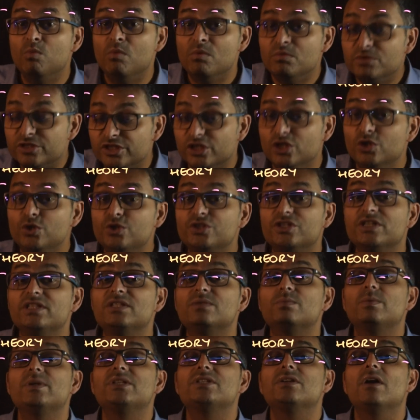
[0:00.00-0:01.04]

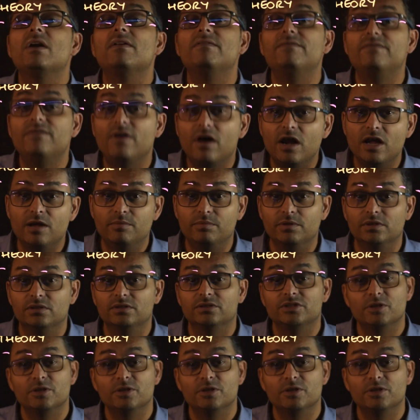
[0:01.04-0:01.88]
solutions which are viable.